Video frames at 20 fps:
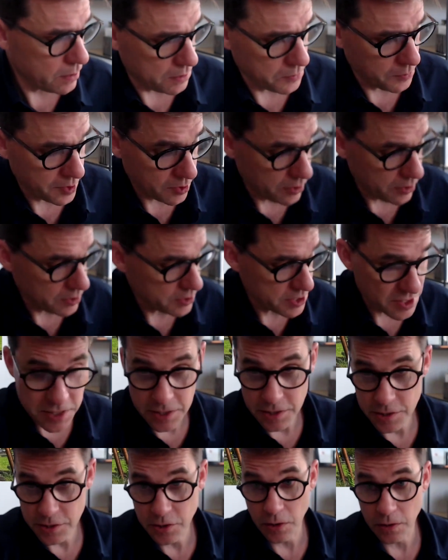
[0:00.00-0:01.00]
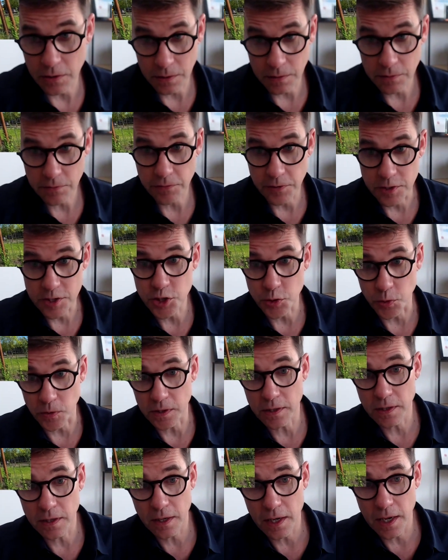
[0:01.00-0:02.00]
we call it Dixie's Garden for short.